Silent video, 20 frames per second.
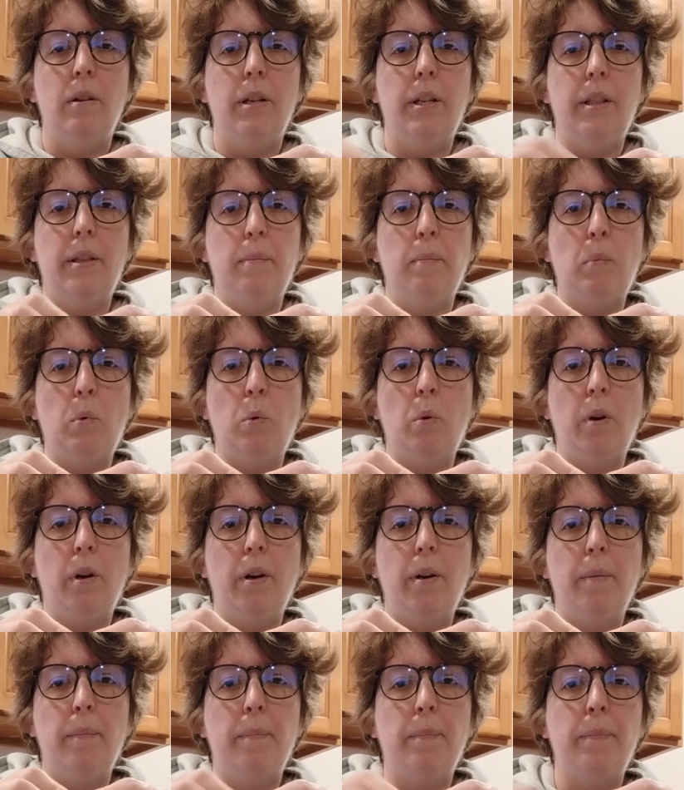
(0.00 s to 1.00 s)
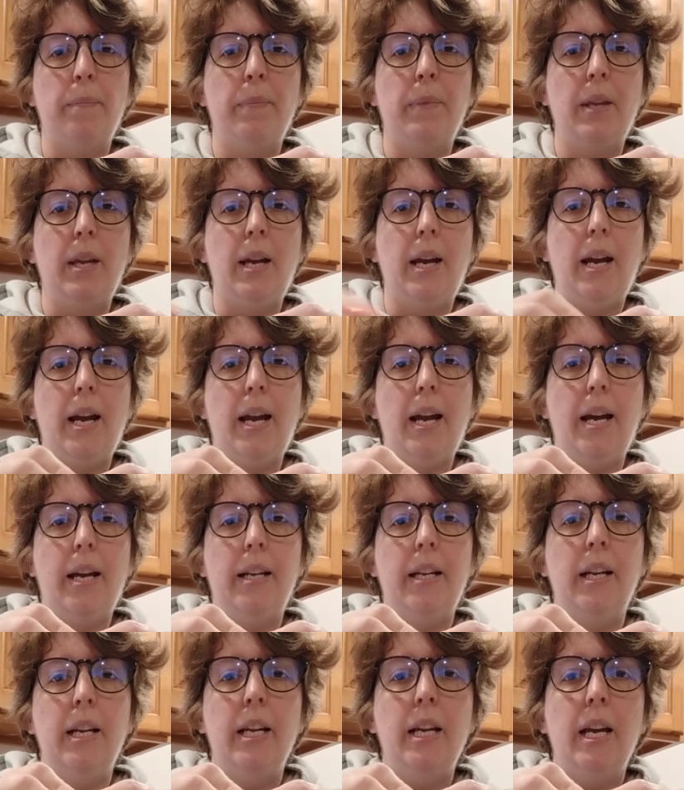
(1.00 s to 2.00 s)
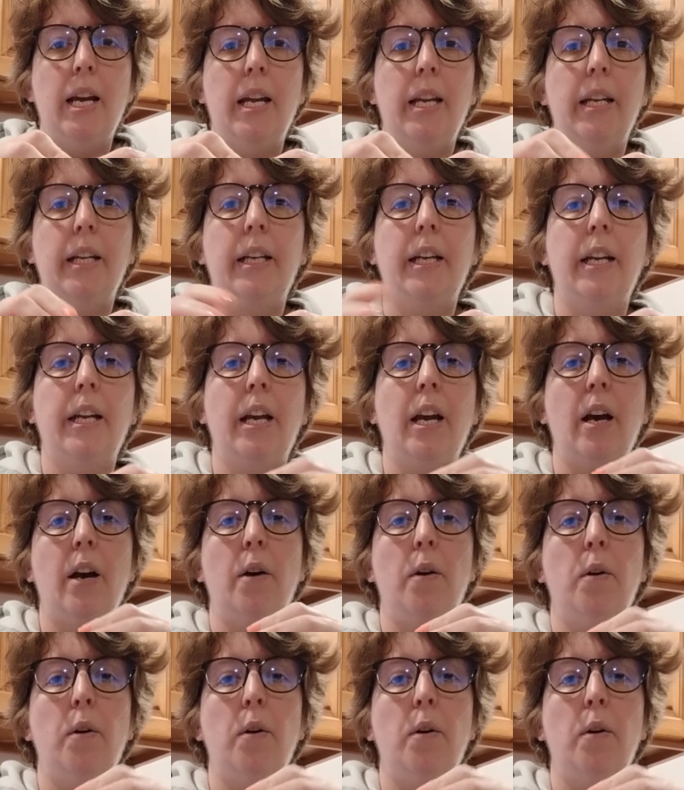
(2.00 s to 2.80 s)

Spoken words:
in the more. Add. And it can